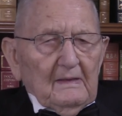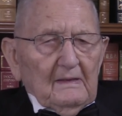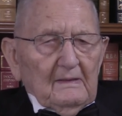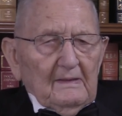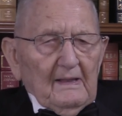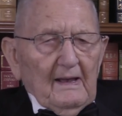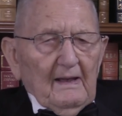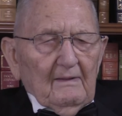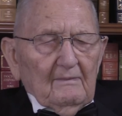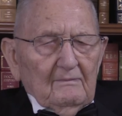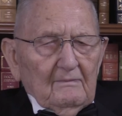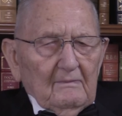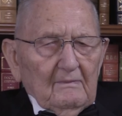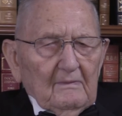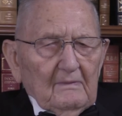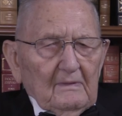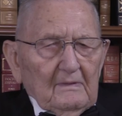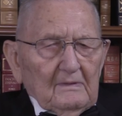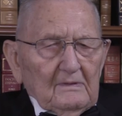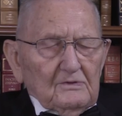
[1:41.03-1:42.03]
that
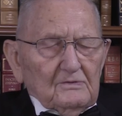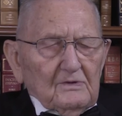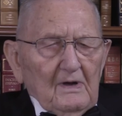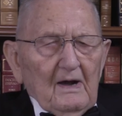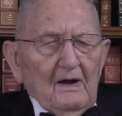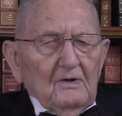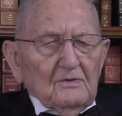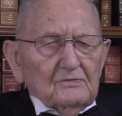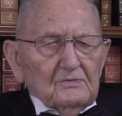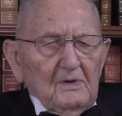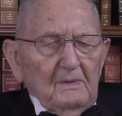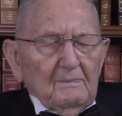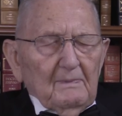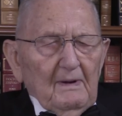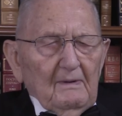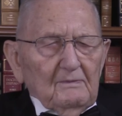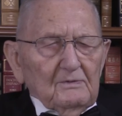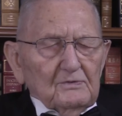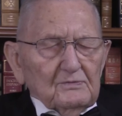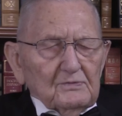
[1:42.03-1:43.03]
the scholarship I
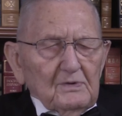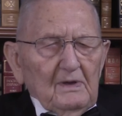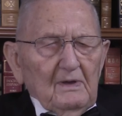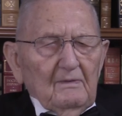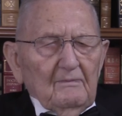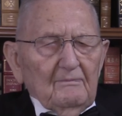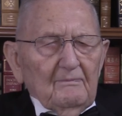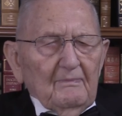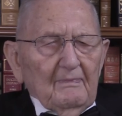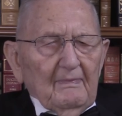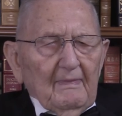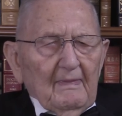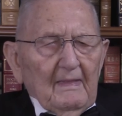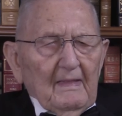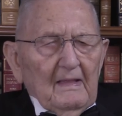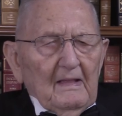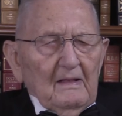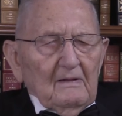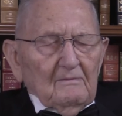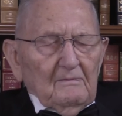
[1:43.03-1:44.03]
received
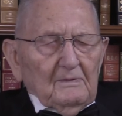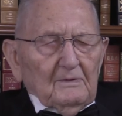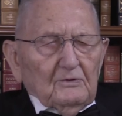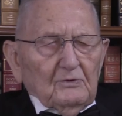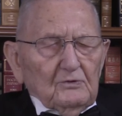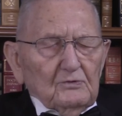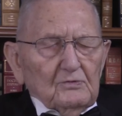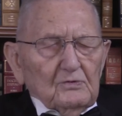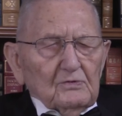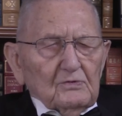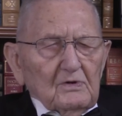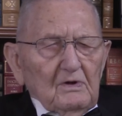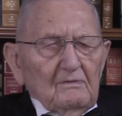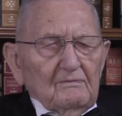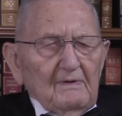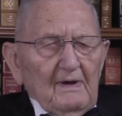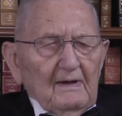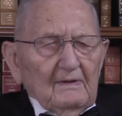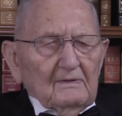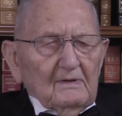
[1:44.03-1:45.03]
from the Kosciuszko
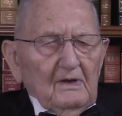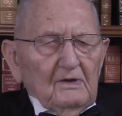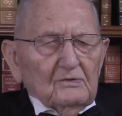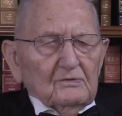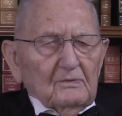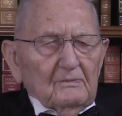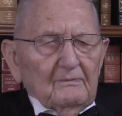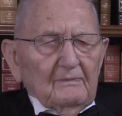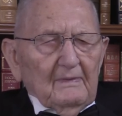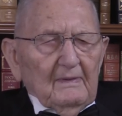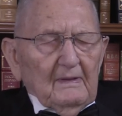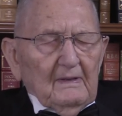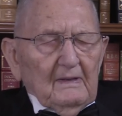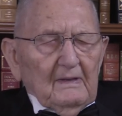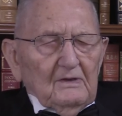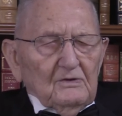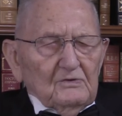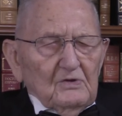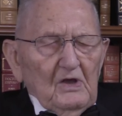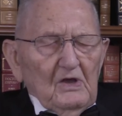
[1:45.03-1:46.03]
Foundation
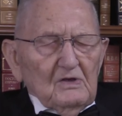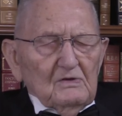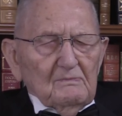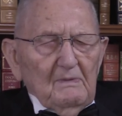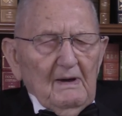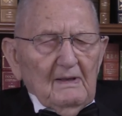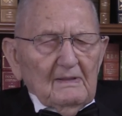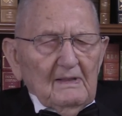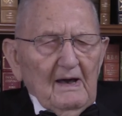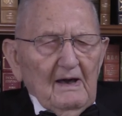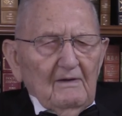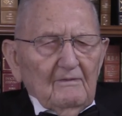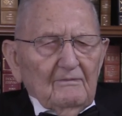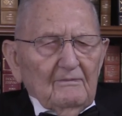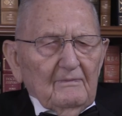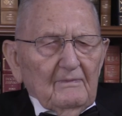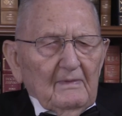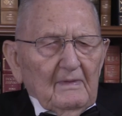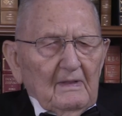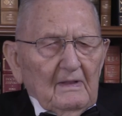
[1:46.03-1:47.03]
changed my life
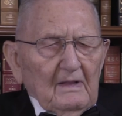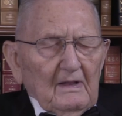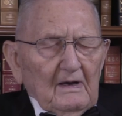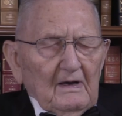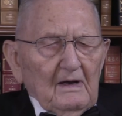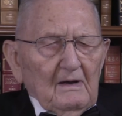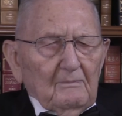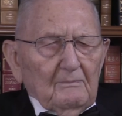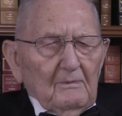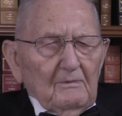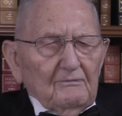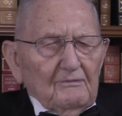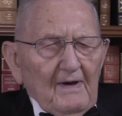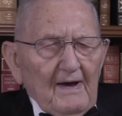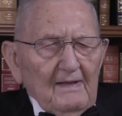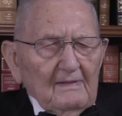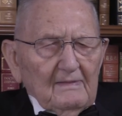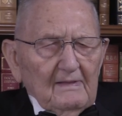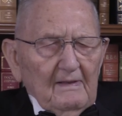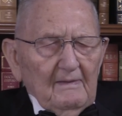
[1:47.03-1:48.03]

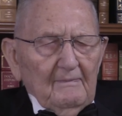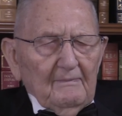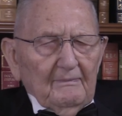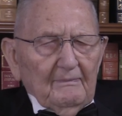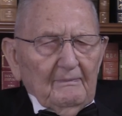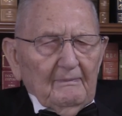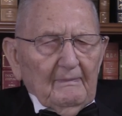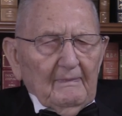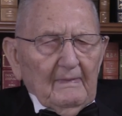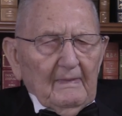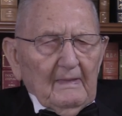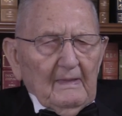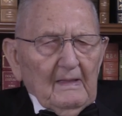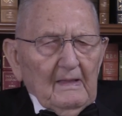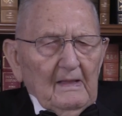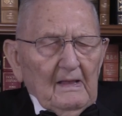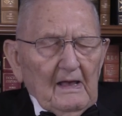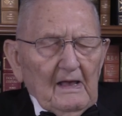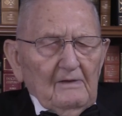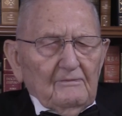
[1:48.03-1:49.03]
profoundly.
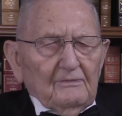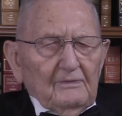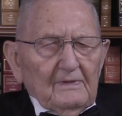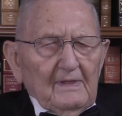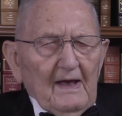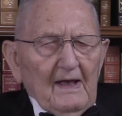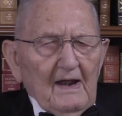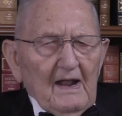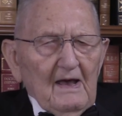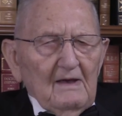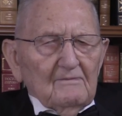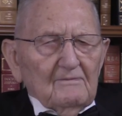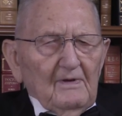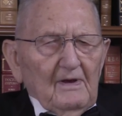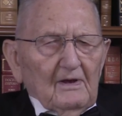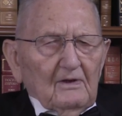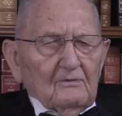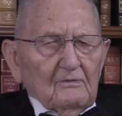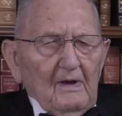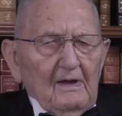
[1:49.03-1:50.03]
And for that, I'm
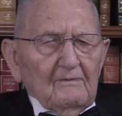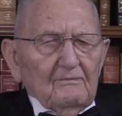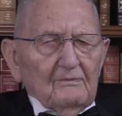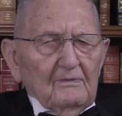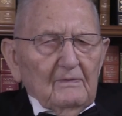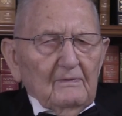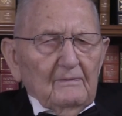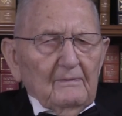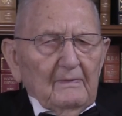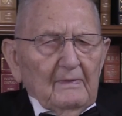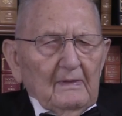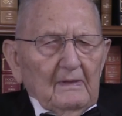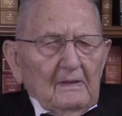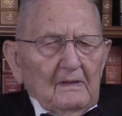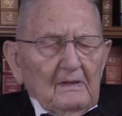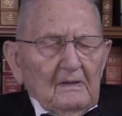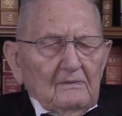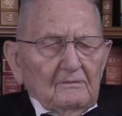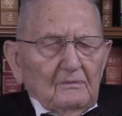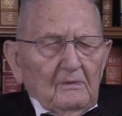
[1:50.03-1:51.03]
very grateful
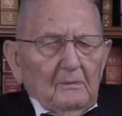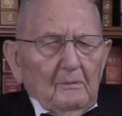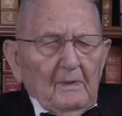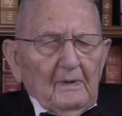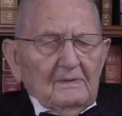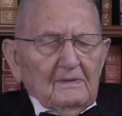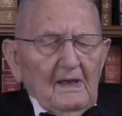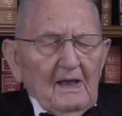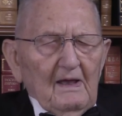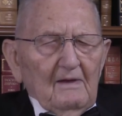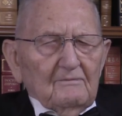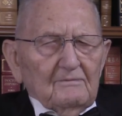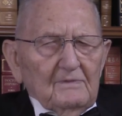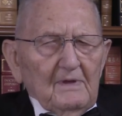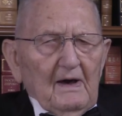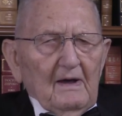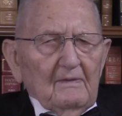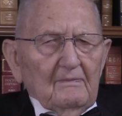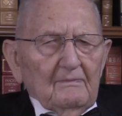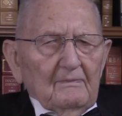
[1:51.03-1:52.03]
for what they have
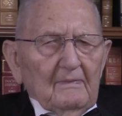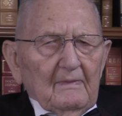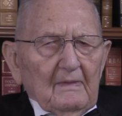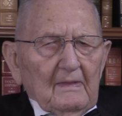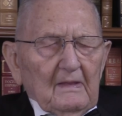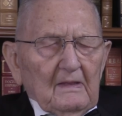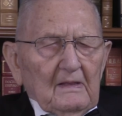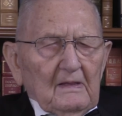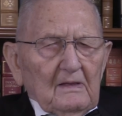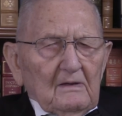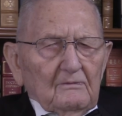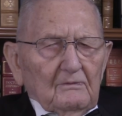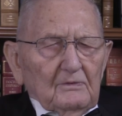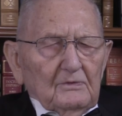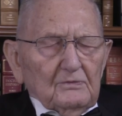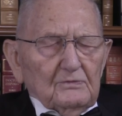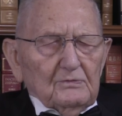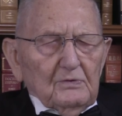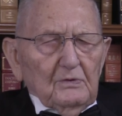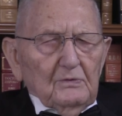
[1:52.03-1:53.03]
done for
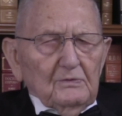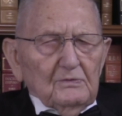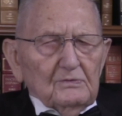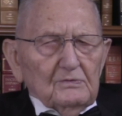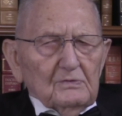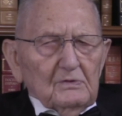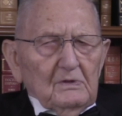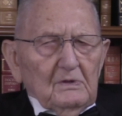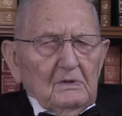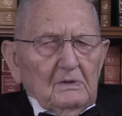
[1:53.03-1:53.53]
students,